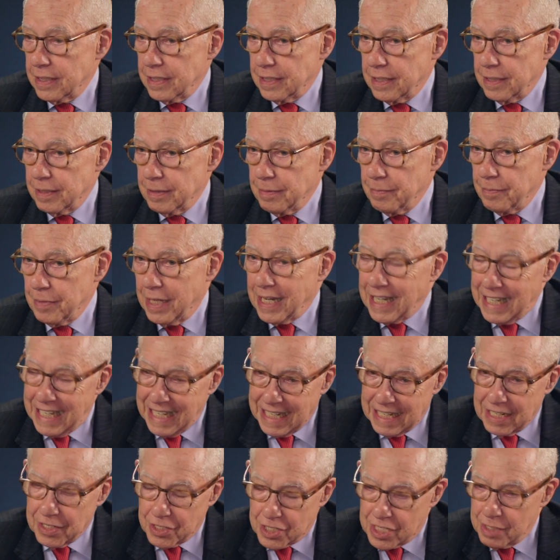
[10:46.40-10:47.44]
Um, I
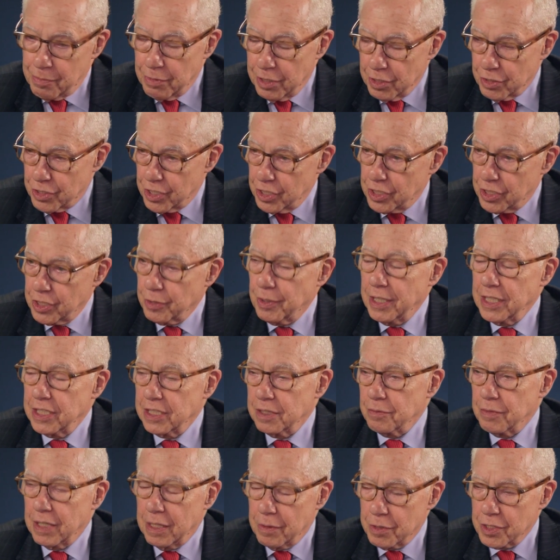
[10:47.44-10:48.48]
had a similar
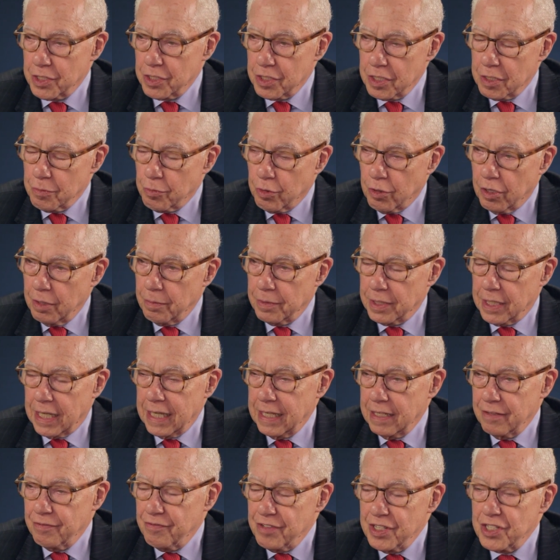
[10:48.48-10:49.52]
situation when I was at the department. I
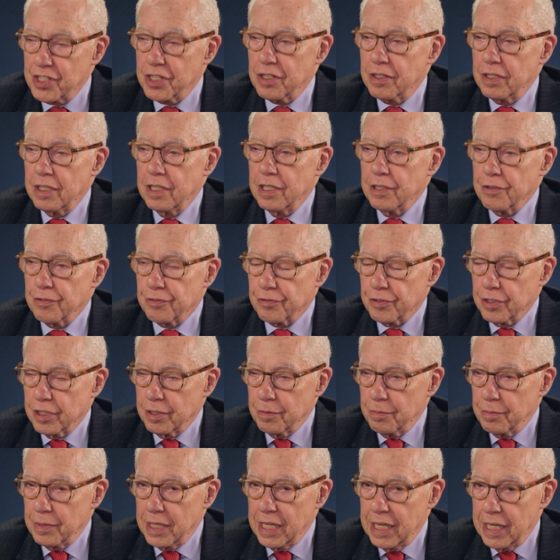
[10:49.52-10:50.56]
had a visit
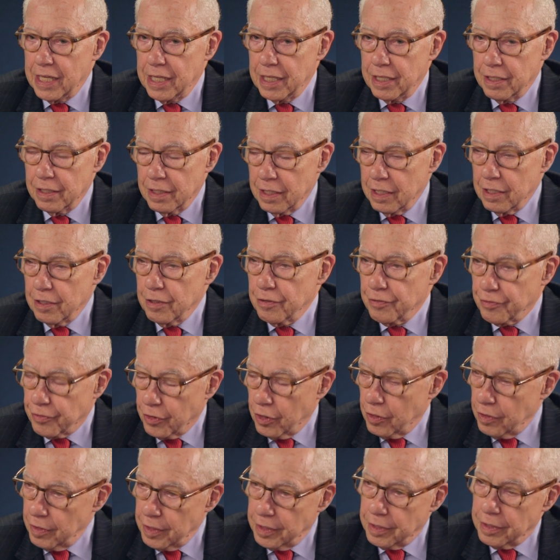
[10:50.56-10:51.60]
from a
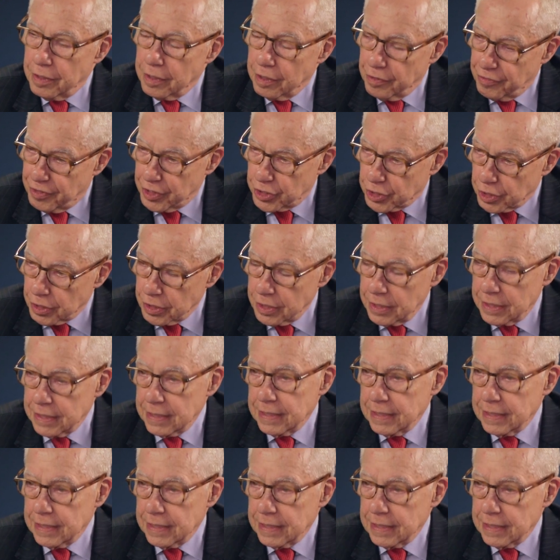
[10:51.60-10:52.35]
foreign official.